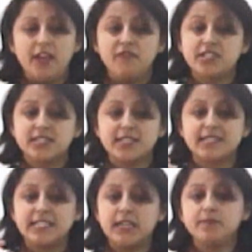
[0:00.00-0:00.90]
which is a
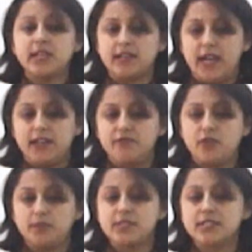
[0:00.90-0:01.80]
steep decline
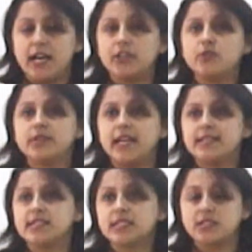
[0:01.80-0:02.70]
from the scenario of
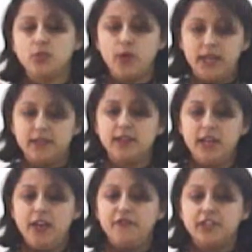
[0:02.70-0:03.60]
1961,
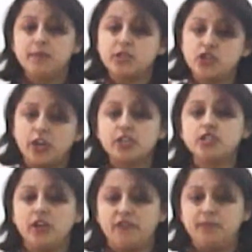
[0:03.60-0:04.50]
when a
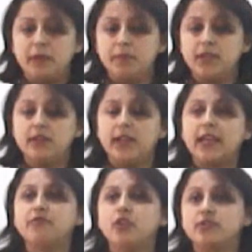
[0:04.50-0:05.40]
majority of people,
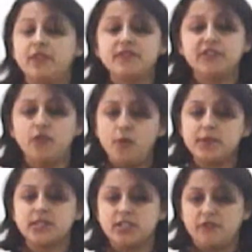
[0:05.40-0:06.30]
like
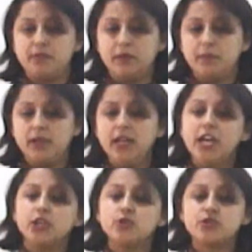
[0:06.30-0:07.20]
54% of people,
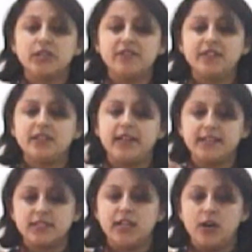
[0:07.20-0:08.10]
used to live in a
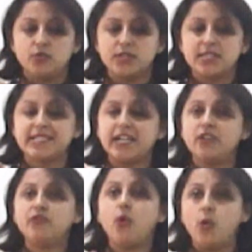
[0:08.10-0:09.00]
rented house
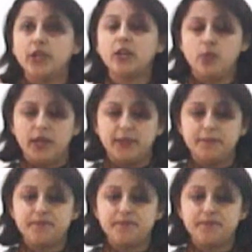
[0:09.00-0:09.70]
instead of owning one.